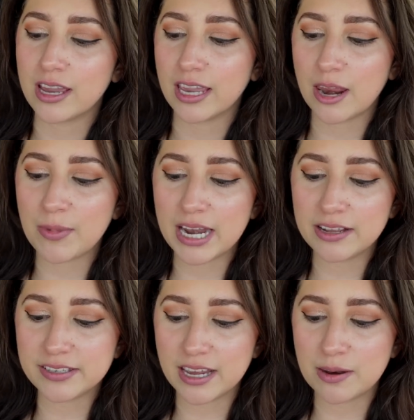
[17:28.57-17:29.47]
getting my
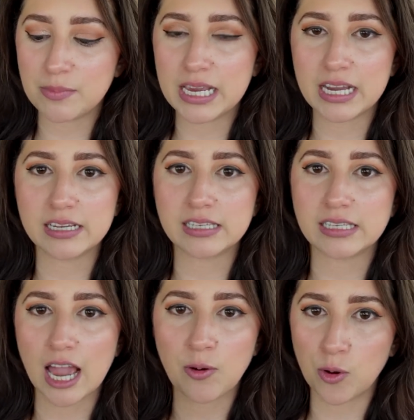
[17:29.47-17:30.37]
nails done
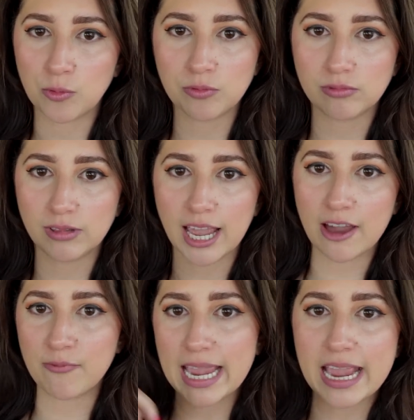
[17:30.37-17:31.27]
because I won't like
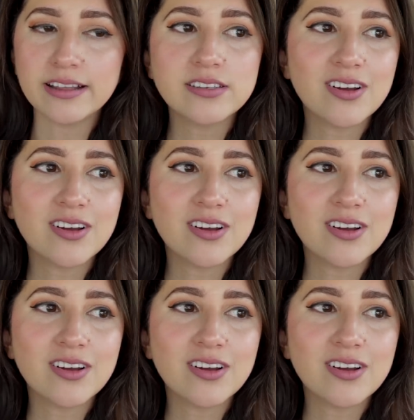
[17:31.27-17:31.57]
have my hands.